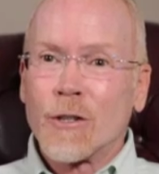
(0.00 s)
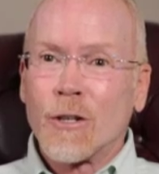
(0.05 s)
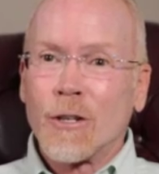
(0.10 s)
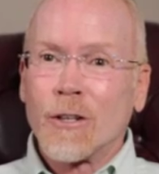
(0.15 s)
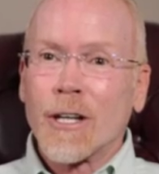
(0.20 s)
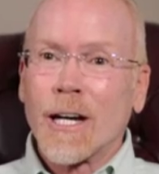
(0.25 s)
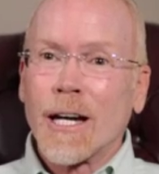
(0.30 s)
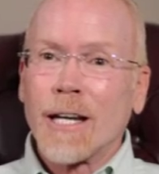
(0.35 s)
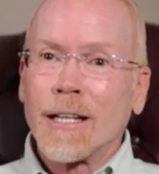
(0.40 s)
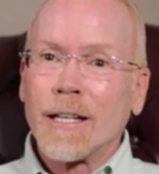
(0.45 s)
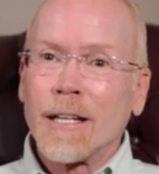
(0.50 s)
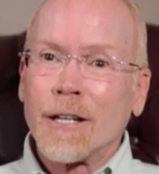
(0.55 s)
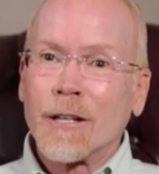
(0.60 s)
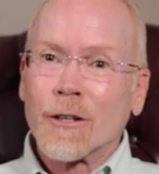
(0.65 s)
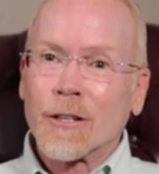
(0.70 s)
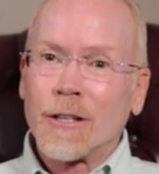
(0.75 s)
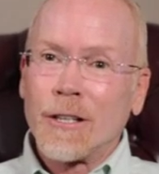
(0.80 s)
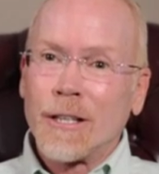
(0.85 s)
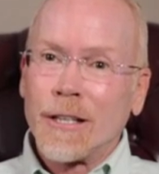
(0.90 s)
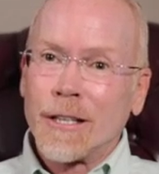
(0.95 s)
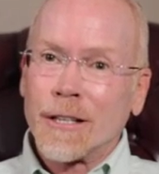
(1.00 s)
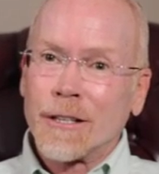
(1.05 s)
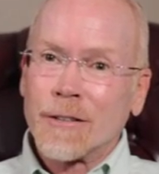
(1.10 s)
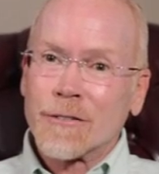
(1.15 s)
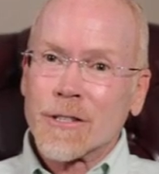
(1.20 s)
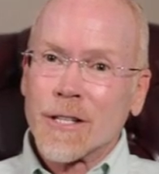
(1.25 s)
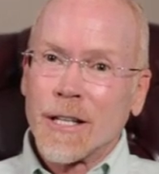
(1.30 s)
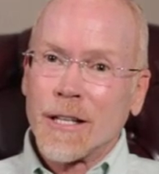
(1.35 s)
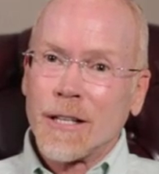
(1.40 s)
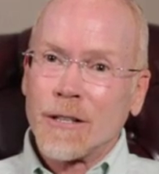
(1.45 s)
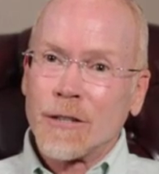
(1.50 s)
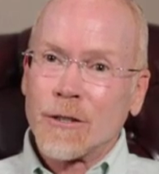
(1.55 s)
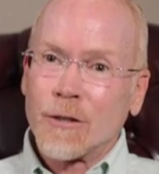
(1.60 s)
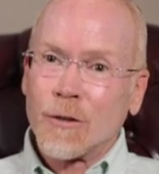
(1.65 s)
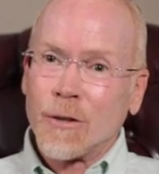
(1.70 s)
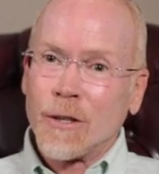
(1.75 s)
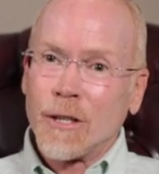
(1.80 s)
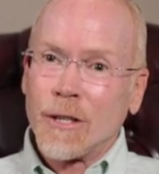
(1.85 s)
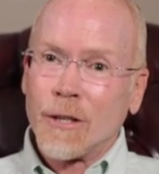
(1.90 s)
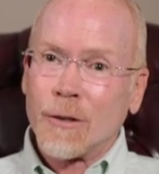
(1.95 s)
called Eye Care Clinic of San
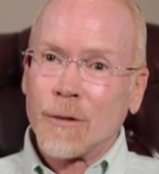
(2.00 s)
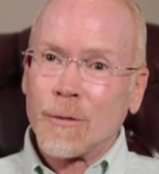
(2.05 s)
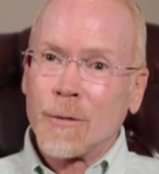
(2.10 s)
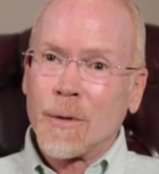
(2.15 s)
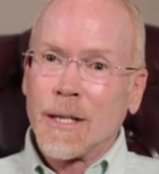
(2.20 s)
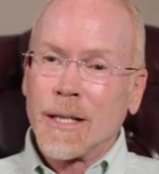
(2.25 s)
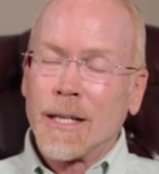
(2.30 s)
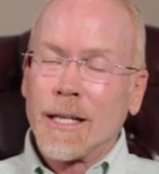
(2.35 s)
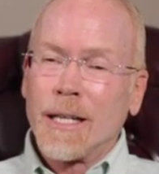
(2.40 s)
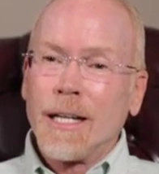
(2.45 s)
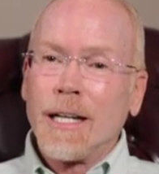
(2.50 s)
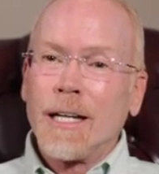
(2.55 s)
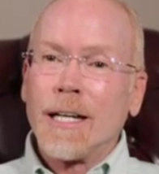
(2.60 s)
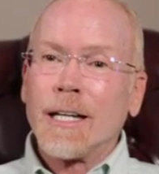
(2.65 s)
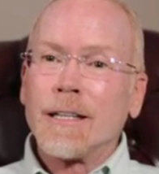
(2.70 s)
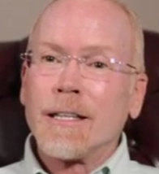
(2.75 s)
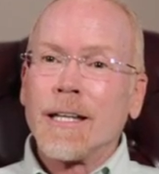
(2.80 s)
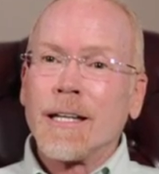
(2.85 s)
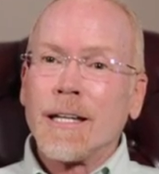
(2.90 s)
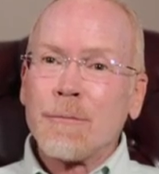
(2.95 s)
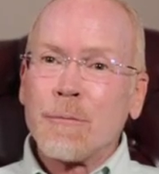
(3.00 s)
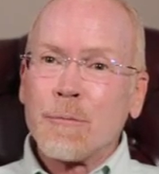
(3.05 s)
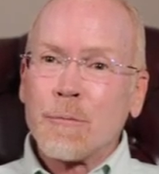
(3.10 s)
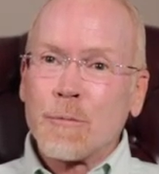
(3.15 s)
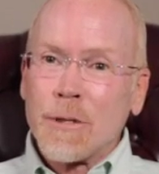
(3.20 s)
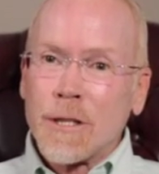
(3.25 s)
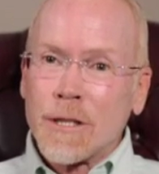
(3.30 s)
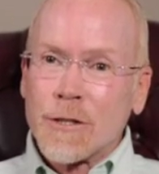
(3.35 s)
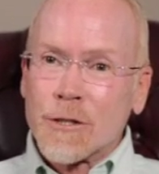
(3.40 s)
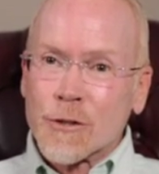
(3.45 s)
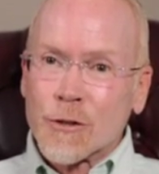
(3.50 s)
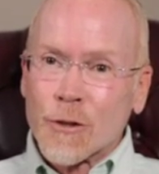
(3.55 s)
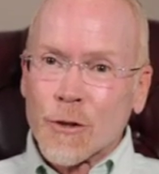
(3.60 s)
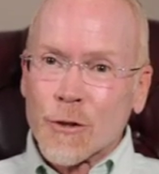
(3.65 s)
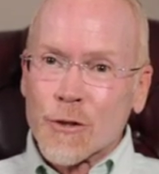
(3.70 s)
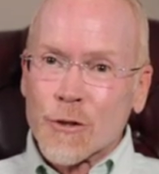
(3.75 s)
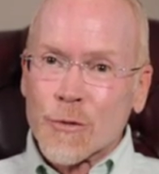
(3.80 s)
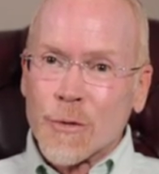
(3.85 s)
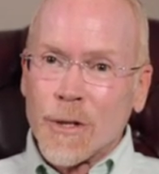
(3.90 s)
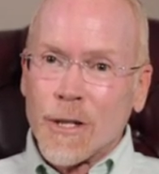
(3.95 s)
Antonio. And they did
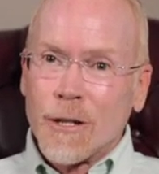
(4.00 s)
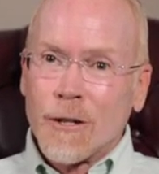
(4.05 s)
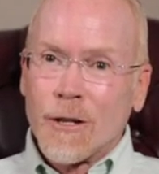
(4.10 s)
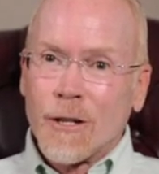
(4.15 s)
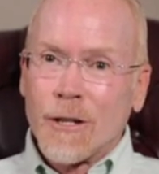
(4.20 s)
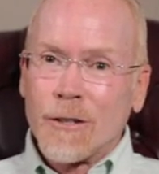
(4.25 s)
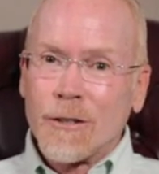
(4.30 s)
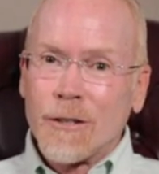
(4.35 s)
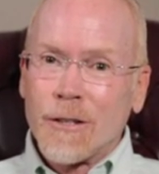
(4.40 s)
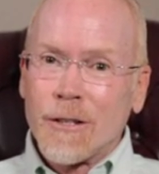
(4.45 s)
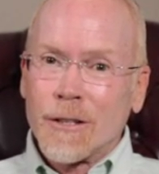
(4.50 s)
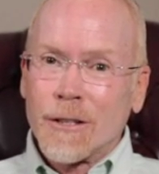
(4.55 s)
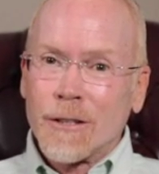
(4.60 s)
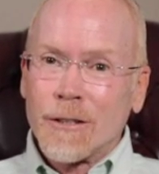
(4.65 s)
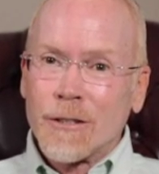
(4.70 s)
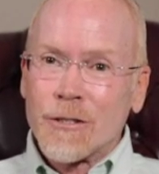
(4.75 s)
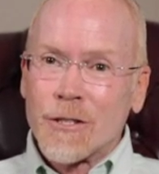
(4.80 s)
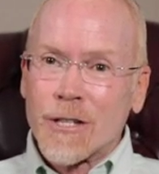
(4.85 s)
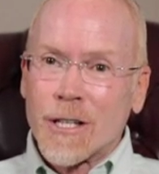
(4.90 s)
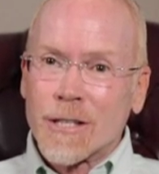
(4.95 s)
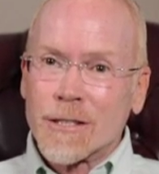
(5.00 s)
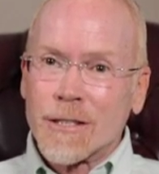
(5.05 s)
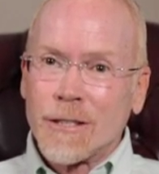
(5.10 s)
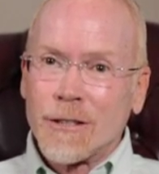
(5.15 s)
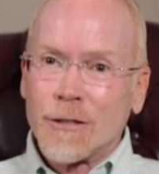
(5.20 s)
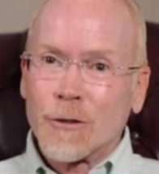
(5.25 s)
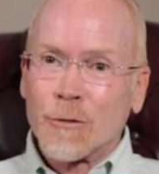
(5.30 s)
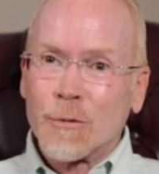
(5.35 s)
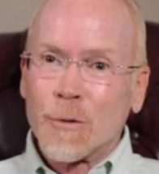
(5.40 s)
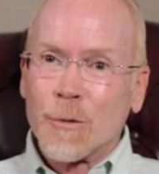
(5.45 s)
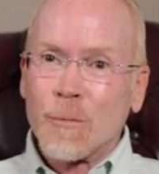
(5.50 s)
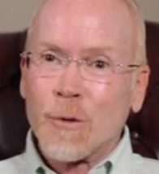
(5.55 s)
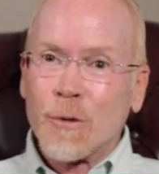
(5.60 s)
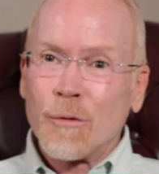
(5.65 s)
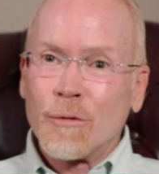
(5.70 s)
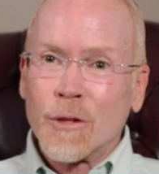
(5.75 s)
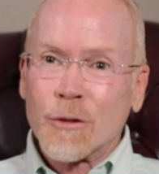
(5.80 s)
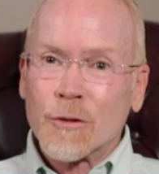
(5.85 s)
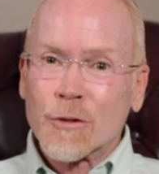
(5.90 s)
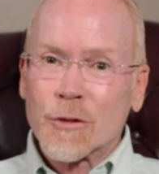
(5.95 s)
surgery on Jessie to
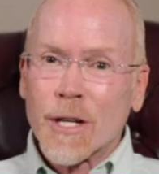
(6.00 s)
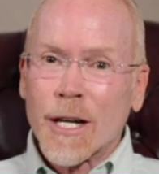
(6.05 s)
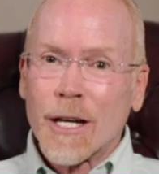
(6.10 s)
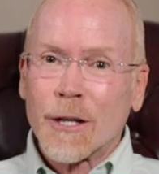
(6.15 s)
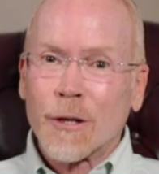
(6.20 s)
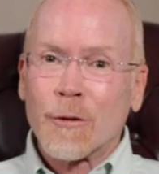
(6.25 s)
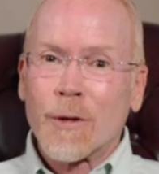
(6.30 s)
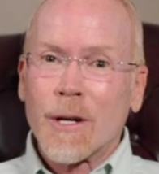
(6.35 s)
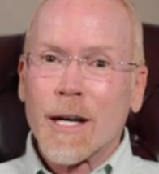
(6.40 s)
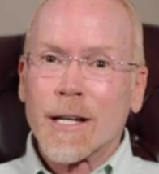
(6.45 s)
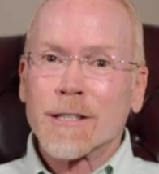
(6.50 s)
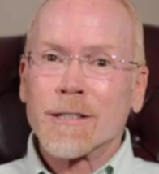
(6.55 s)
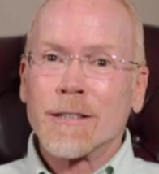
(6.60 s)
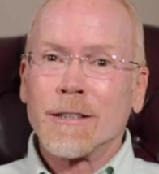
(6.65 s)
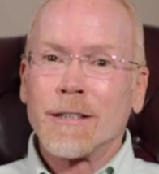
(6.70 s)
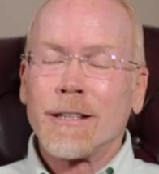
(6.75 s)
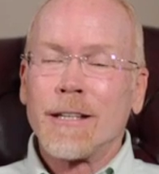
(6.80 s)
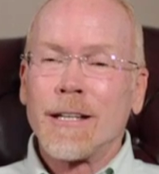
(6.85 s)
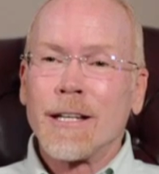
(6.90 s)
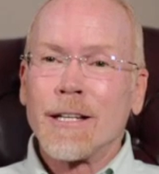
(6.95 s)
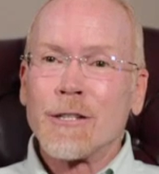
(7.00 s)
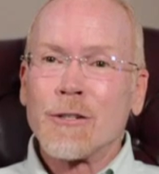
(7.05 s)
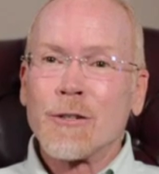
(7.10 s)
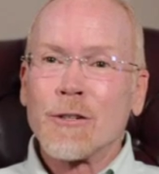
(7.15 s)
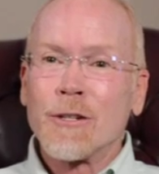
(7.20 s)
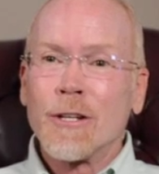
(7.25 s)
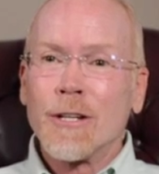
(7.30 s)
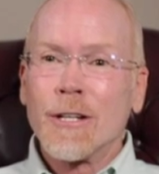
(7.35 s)
remove those cataracts, and today